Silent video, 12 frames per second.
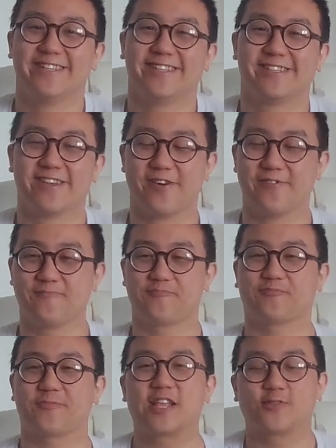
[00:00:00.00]
So
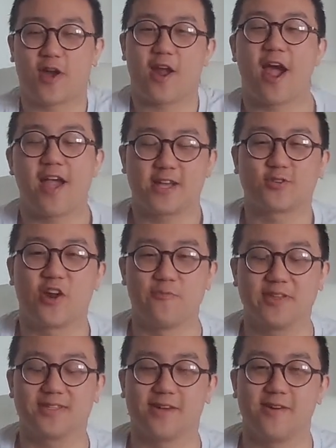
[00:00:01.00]
that's where I
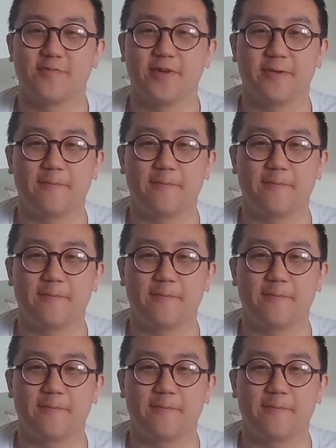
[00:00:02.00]
messed up,